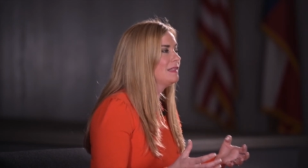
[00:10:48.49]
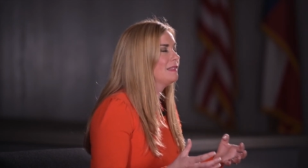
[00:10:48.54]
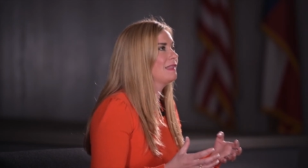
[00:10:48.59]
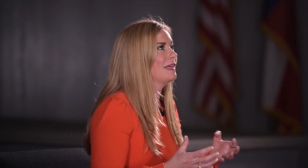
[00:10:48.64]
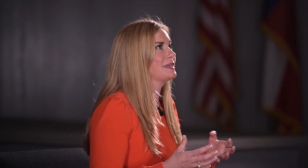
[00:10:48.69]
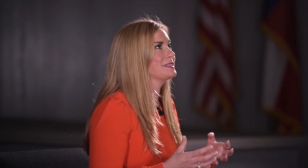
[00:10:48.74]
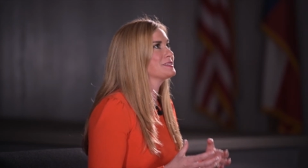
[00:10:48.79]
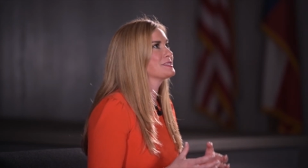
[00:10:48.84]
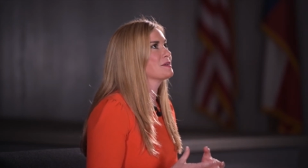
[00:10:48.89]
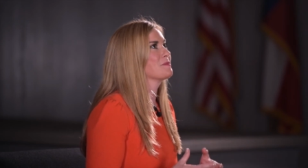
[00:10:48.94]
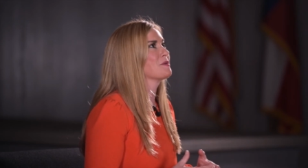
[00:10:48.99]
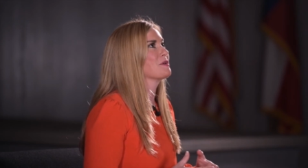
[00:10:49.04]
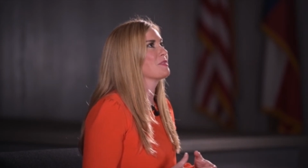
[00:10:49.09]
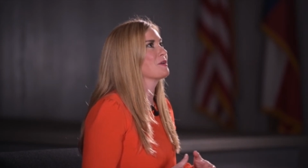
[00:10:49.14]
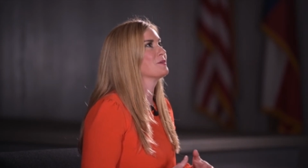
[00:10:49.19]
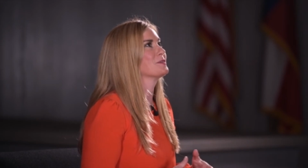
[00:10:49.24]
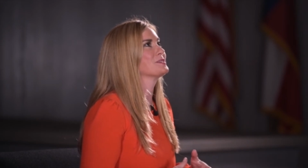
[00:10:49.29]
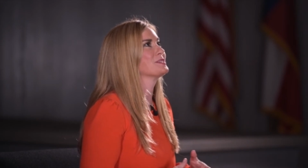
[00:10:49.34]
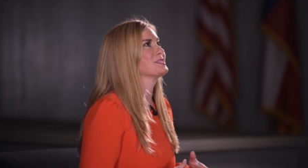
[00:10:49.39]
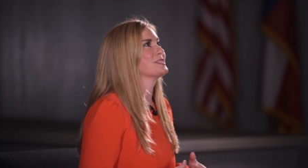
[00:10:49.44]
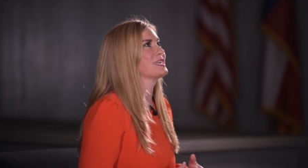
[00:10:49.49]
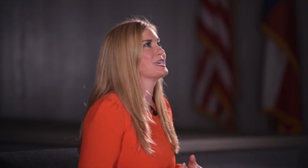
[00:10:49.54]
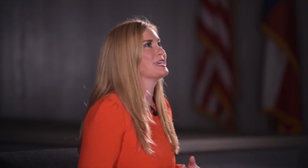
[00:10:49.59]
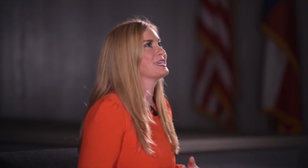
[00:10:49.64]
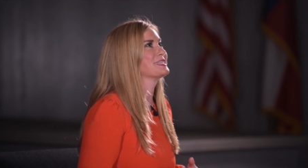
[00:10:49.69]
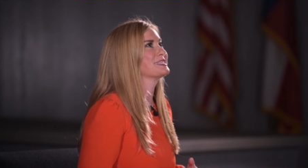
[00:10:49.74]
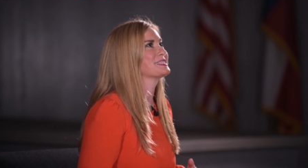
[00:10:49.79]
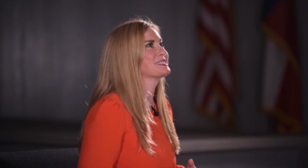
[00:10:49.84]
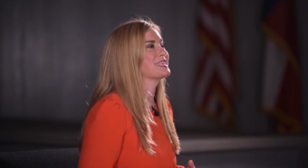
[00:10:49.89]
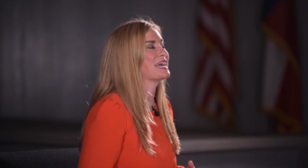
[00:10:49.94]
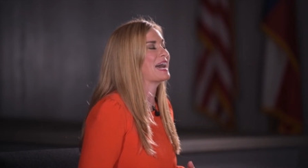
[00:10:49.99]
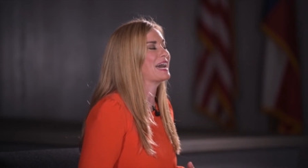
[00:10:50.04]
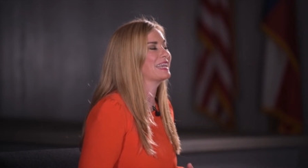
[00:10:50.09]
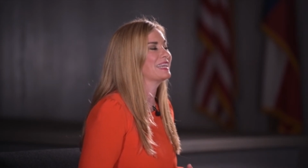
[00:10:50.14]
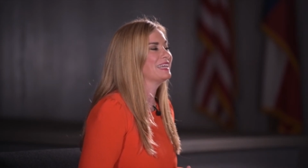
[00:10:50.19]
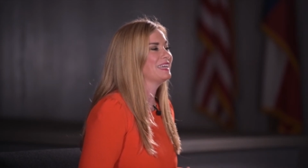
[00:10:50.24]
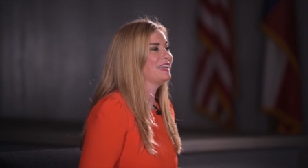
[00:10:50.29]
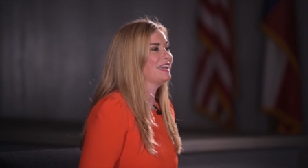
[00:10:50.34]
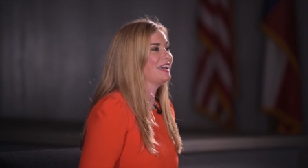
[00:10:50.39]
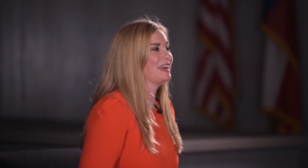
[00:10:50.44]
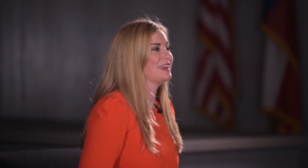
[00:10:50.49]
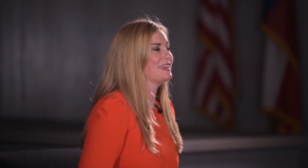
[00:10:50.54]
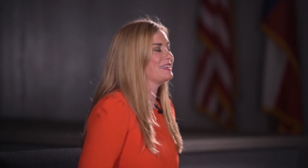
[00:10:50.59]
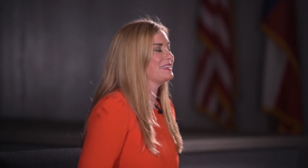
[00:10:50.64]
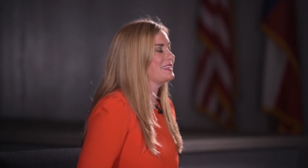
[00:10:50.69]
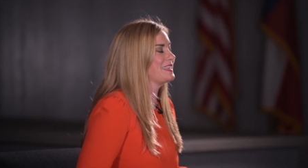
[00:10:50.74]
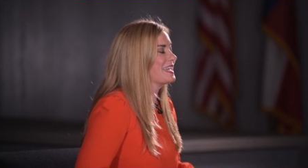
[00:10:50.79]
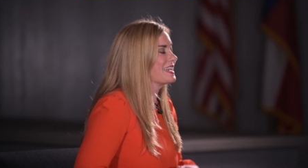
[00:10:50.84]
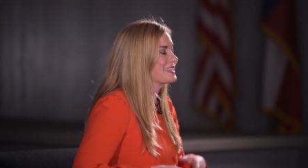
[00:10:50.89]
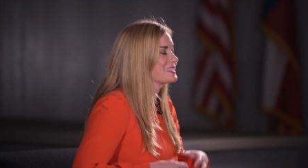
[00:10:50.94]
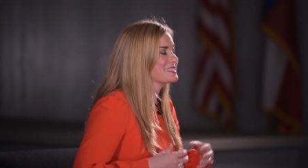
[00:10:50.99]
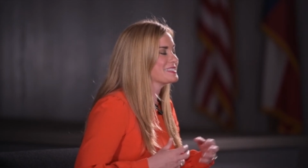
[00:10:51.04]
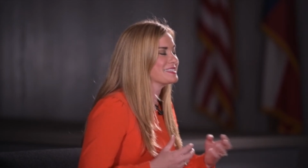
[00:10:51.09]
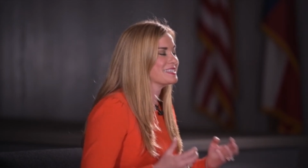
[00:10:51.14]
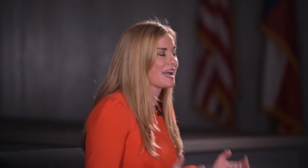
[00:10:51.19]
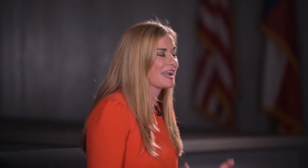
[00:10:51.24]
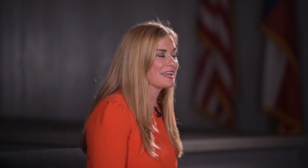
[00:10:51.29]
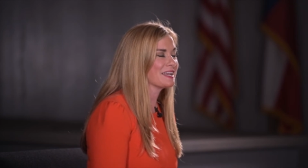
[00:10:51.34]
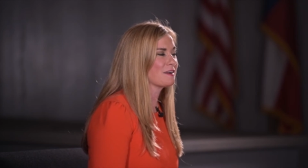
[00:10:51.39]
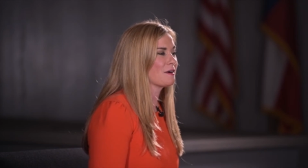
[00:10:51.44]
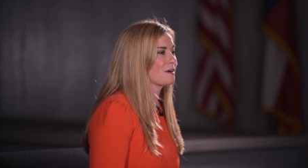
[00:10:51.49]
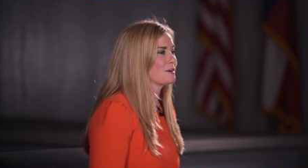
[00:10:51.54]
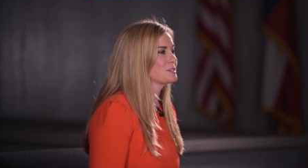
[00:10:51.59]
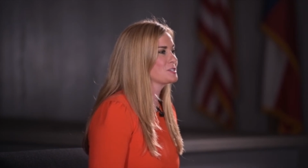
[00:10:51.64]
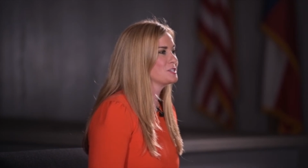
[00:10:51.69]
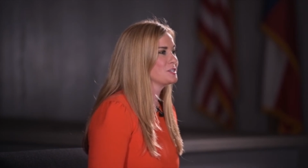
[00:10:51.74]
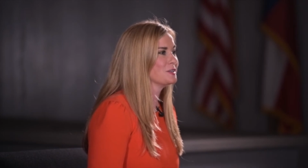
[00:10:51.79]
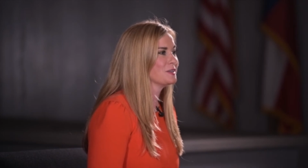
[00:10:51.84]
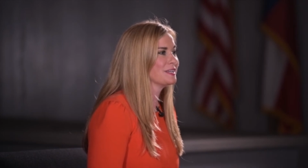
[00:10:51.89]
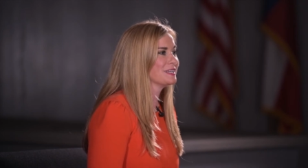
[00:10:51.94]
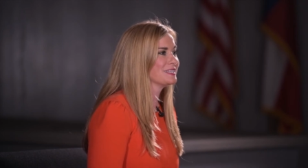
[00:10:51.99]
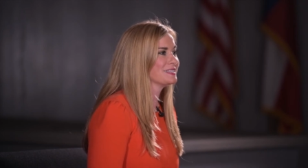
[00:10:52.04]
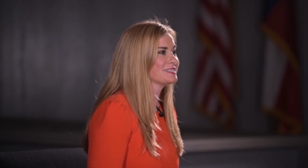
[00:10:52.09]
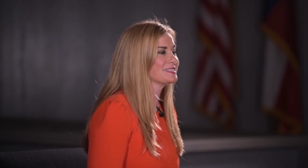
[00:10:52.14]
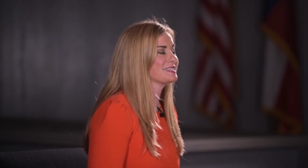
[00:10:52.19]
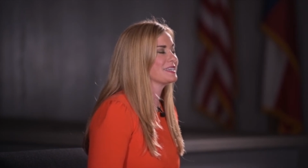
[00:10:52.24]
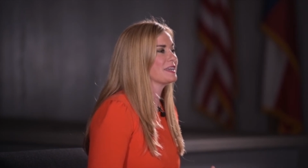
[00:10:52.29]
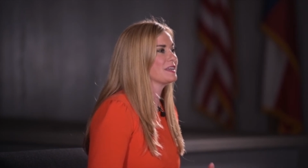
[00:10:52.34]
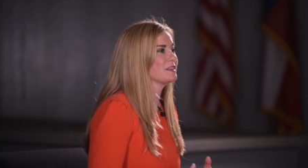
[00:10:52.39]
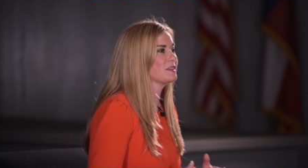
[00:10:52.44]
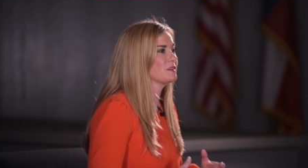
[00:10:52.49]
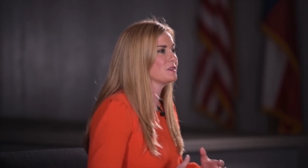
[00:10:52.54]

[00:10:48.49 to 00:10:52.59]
let some of those things that excite our students